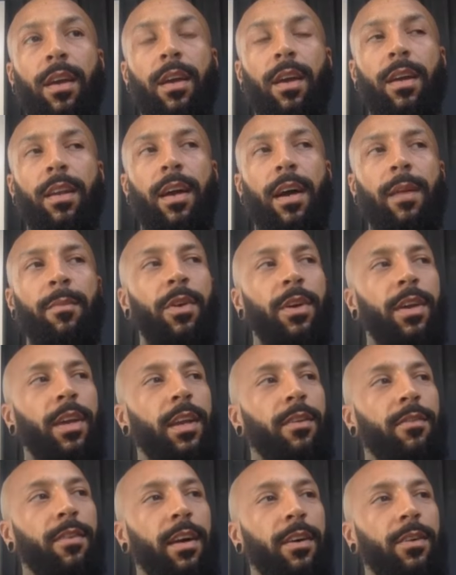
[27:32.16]
And I'm
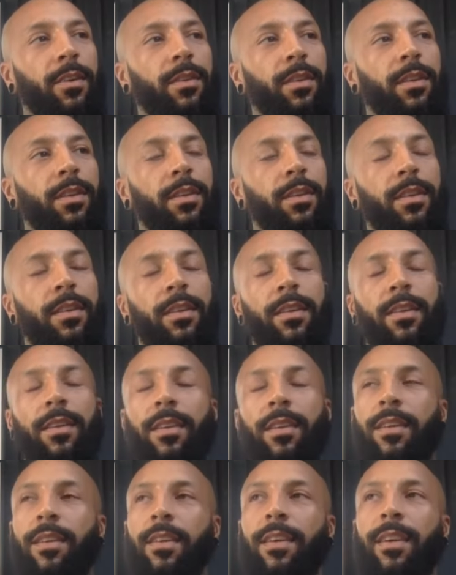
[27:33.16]
looking around,
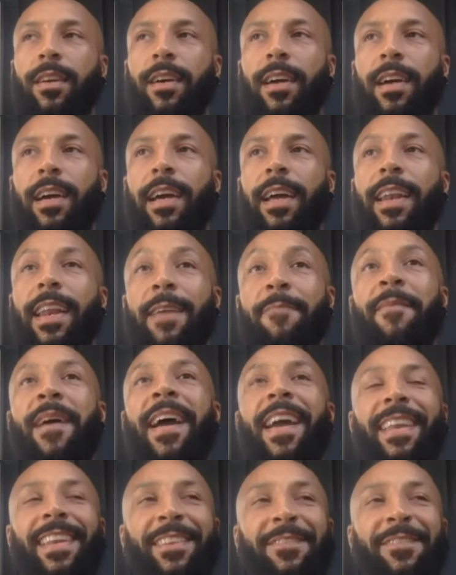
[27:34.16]
and in my head,